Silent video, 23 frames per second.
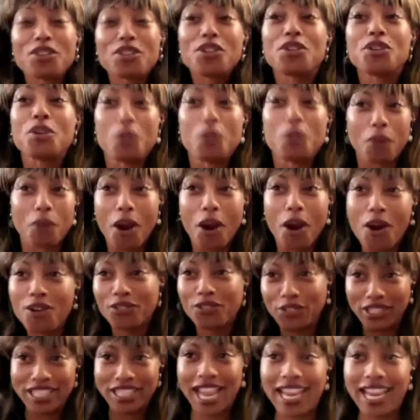You were
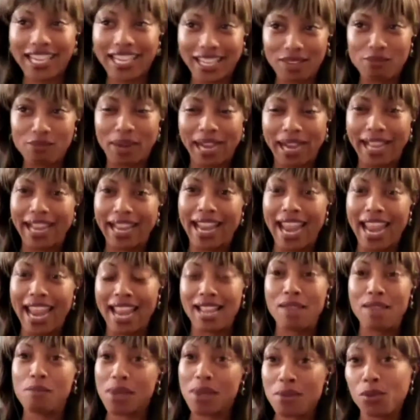overtaken by it,
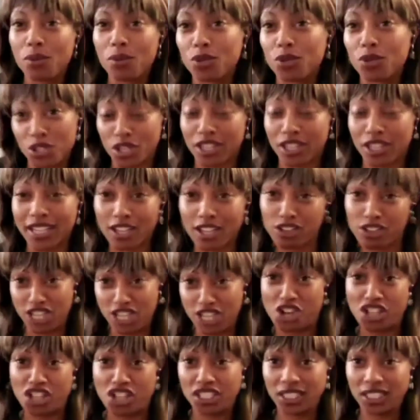and people just started killing
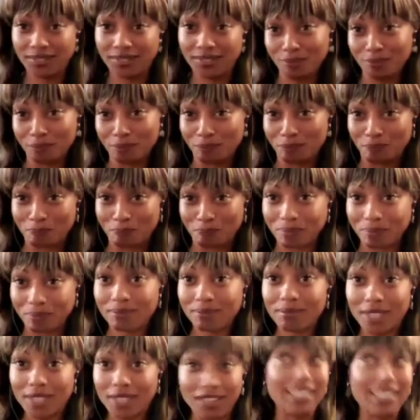each other.
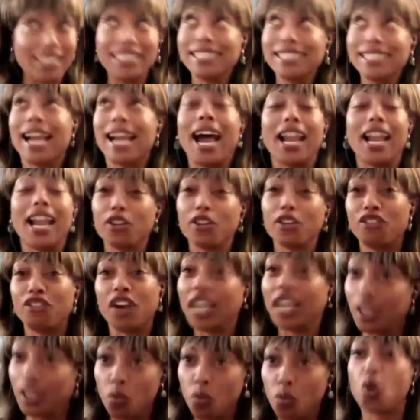Like an entire
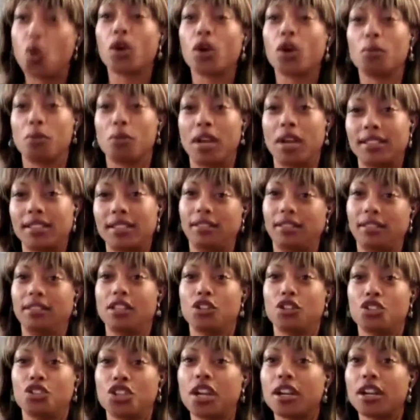fucking war breaks out in
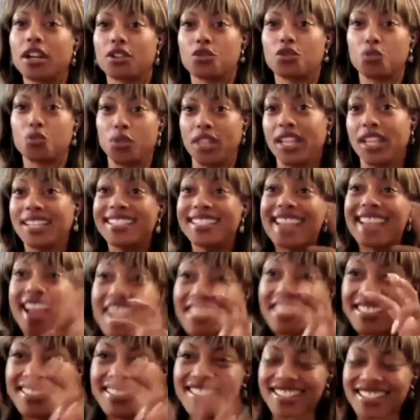this church when they
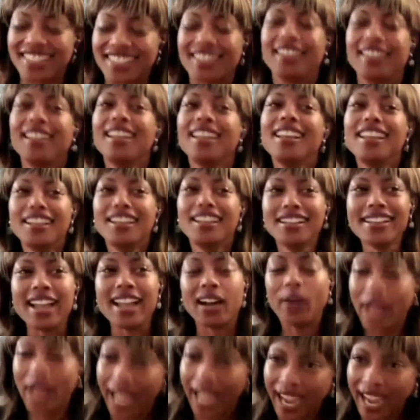test it. Now,
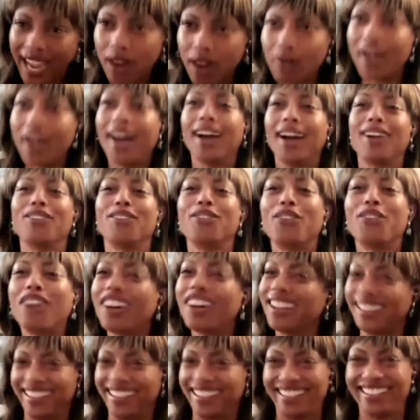how
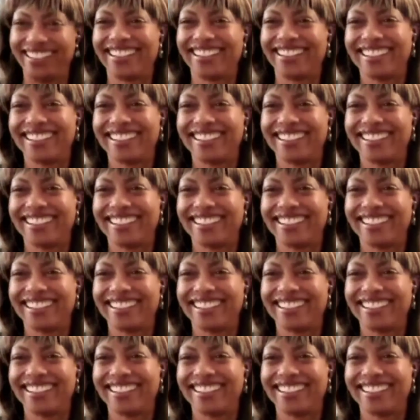ironic.